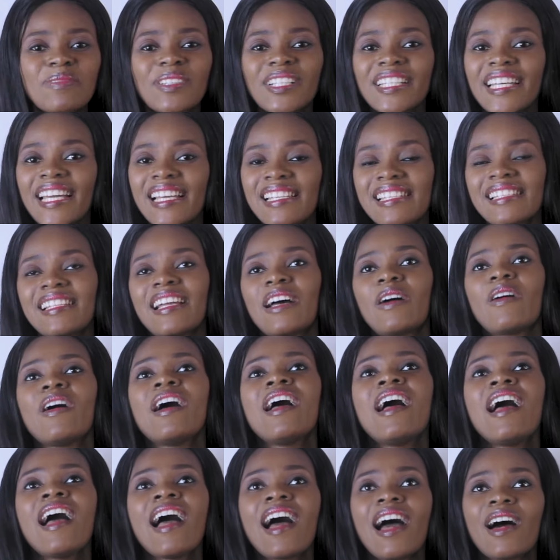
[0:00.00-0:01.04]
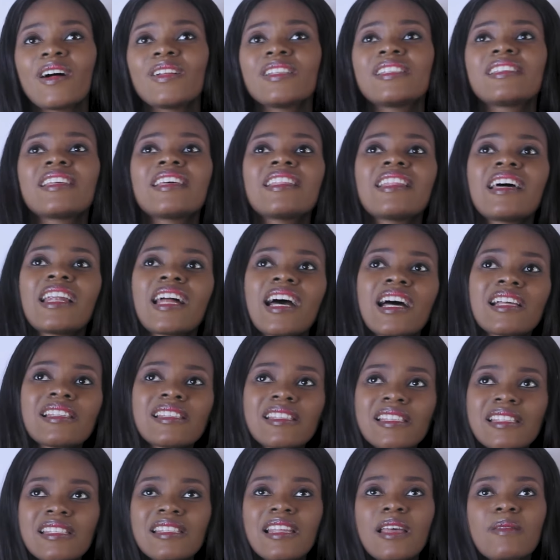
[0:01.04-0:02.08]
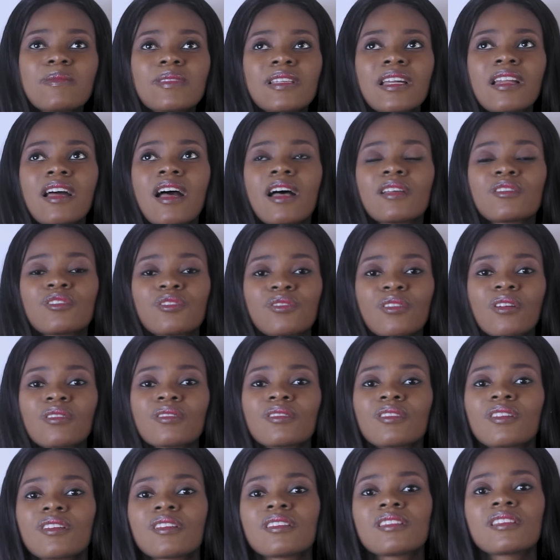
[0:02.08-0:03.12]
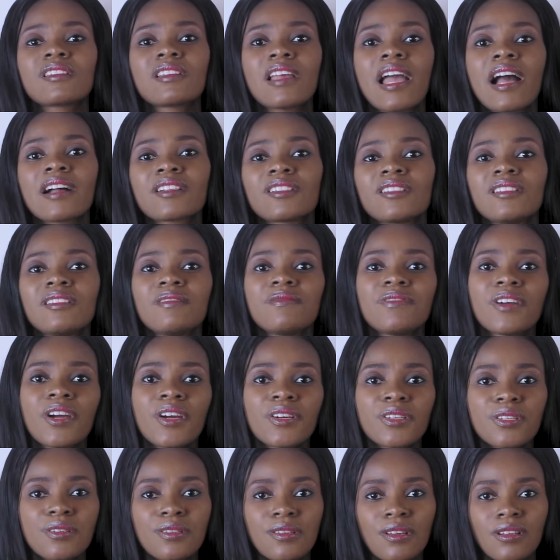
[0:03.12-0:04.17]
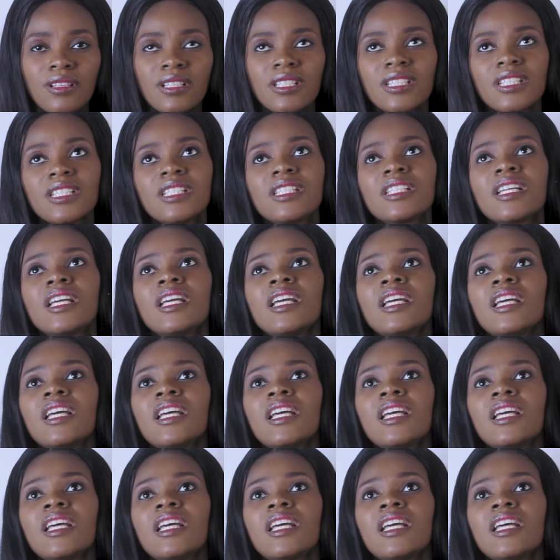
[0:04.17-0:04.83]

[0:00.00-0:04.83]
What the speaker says: But yes, now I would say that our systems and our structures, they're actually very solid